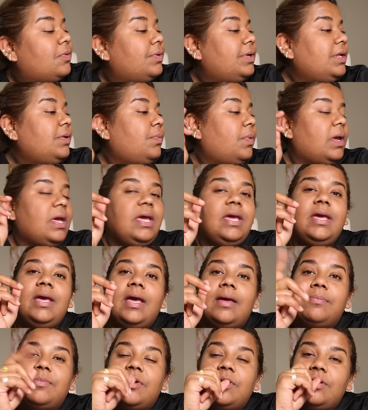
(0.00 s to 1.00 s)
only way
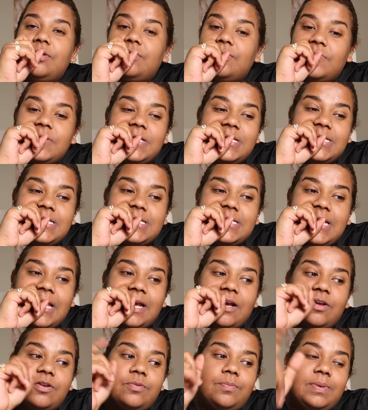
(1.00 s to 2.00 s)
I'm gonna do this is I
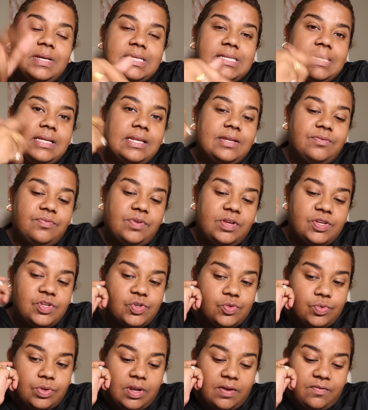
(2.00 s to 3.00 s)
gotta basically
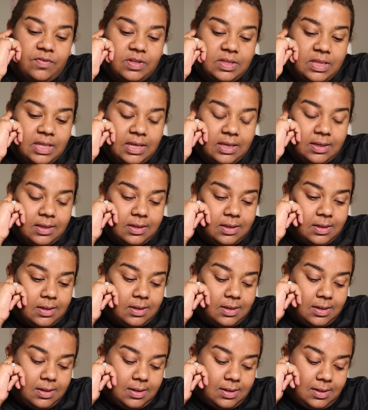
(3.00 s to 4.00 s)
reshoot everything
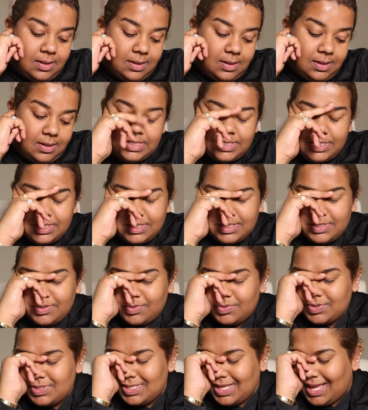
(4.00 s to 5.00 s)
it's just
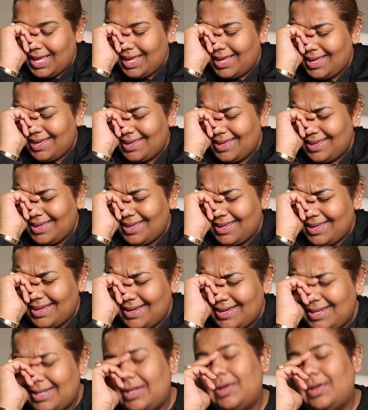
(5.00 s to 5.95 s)
so sad